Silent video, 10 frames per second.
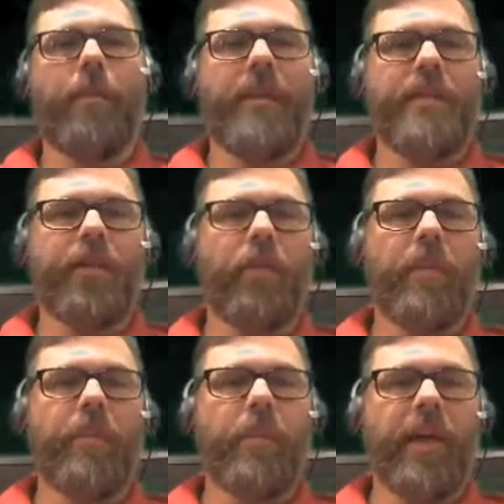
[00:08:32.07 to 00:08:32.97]
a
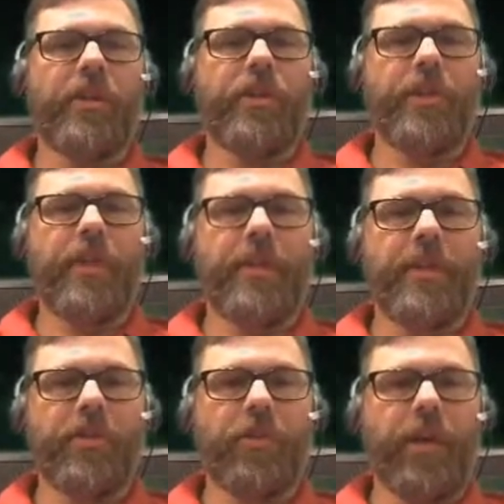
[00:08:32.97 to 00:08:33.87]
development branch to
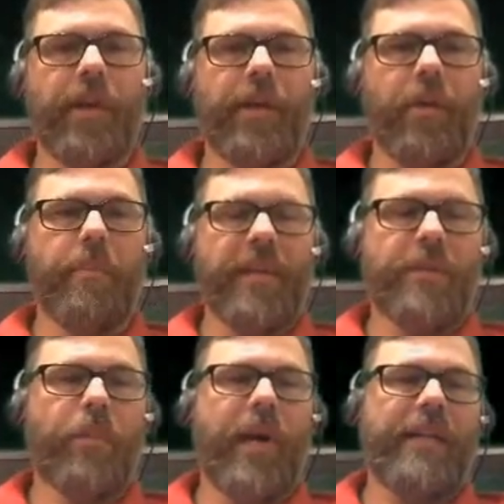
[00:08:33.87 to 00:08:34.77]
demonstrate
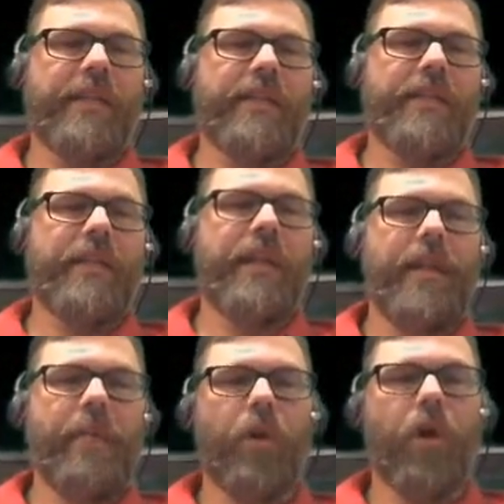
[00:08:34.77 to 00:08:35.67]
best practice in
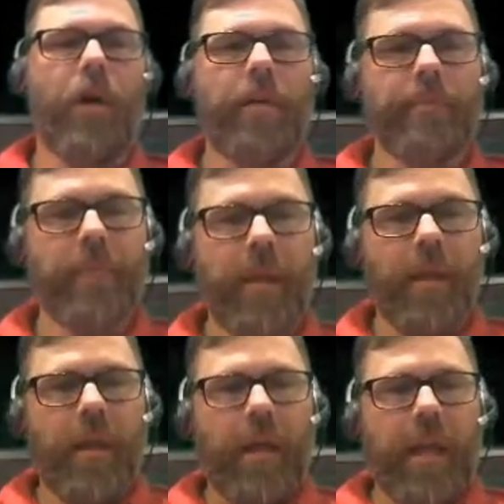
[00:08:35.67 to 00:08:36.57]
that regard.
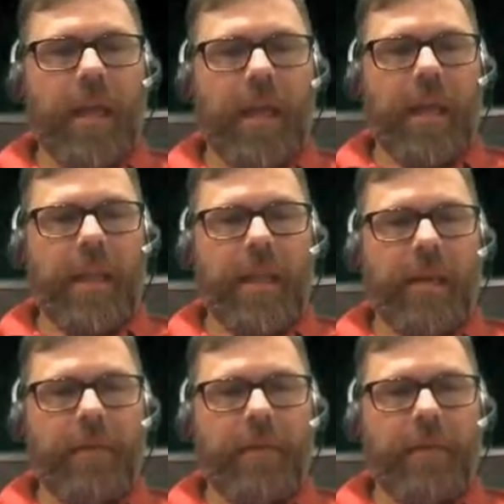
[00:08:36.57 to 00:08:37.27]
And then